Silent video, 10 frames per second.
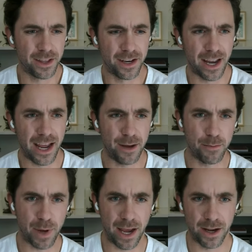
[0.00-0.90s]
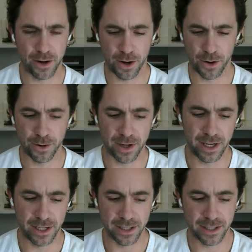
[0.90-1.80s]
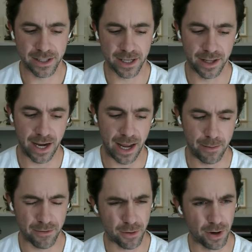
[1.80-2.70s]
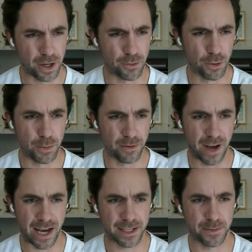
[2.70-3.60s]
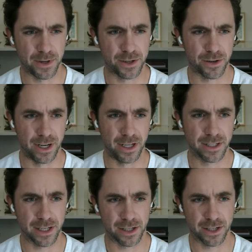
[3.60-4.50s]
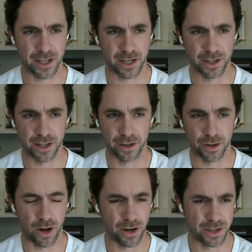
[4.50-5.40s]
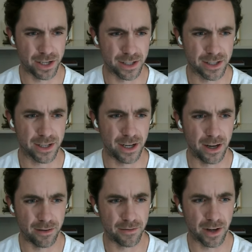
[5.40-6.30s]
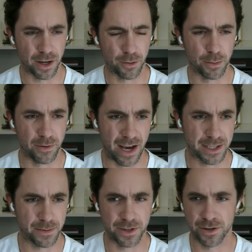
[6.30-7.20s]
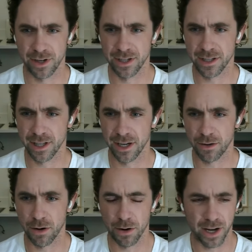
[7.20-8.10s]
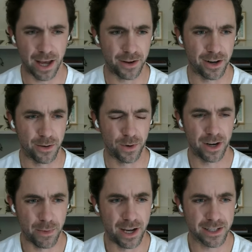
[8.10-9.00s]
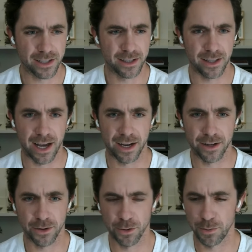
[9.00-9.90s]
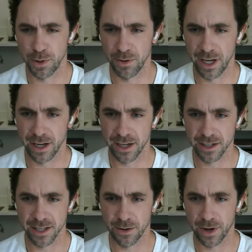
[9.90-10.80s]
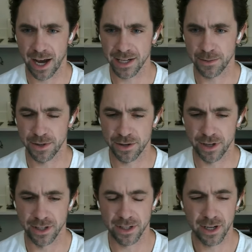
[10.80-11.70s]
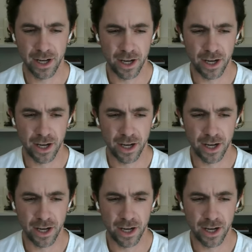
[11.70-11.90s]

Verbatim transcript: The name Pando is the name for a group of aspen trees. It's actually the largest of a group of aspen trees that grow together. And what makes that group unique is that when aspen trees